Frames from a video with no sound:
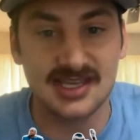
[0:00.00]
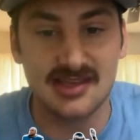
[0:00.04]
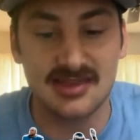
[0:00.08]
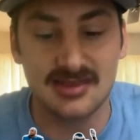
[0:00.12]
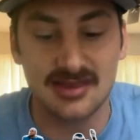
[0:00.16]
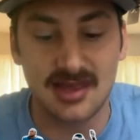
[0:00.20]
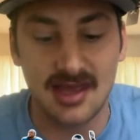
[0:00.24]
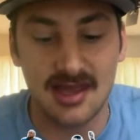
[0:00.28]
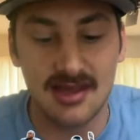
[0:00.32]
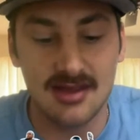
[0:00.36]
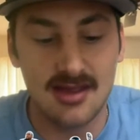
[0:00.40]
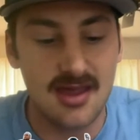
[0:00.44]

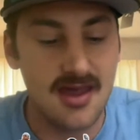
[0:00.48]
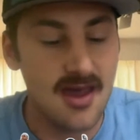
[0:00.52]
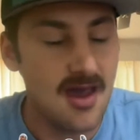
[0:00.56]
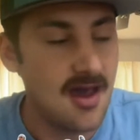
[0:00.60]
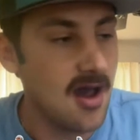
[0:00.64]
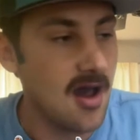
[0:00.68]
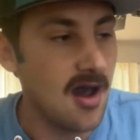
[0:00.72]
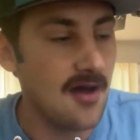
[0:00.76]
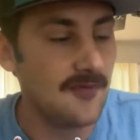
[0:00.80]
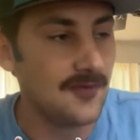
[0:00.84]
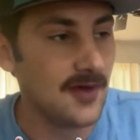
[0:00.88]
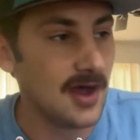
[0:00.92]
thing
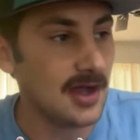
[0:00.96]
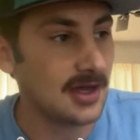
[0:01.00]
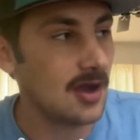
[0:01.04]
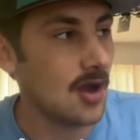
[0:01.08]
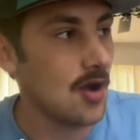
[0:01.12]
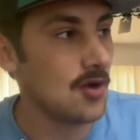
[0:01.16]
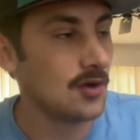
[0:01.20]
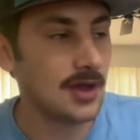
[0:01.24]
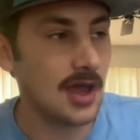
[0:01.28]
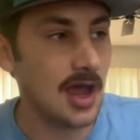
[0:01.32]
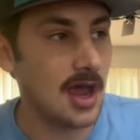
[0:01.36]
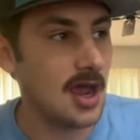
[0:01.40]
of like,
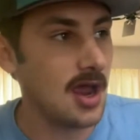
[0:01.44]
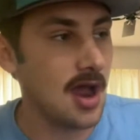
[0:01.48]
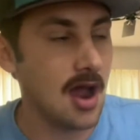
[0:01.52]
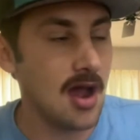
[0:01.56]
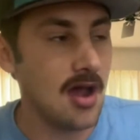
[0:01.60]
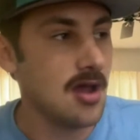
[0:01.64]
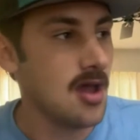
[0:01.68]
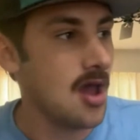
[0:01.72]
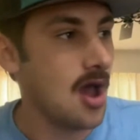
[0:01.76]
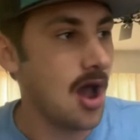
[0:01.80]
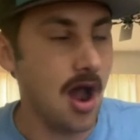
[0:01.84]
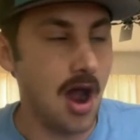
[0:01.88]
okay,
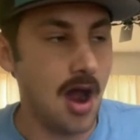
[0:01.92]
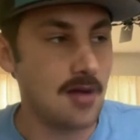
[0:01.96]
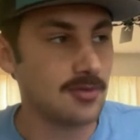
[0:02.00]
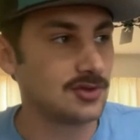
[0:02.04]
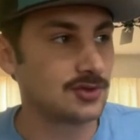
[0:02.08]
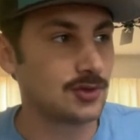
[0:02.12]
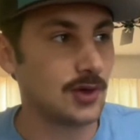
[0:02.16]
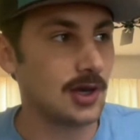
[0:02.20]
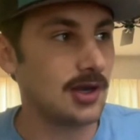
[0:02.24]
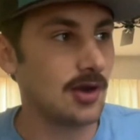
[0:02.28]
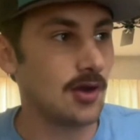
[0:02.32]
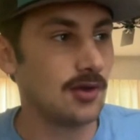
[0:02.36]
I'm
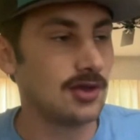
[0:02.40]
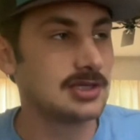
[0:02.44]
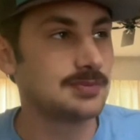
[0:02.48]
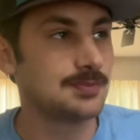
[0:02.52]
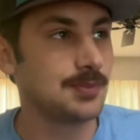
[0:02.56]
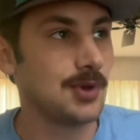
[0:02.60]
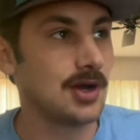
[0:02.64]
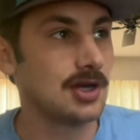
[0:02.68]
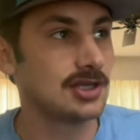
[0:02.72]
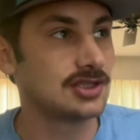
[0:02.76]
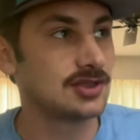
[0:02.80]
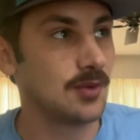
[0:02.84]
trading all these
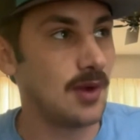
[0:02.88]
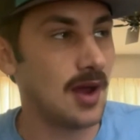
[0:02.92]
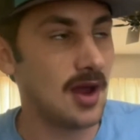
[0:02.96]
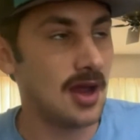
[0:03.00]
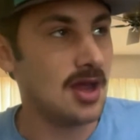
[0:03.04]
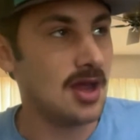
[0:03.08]
players away.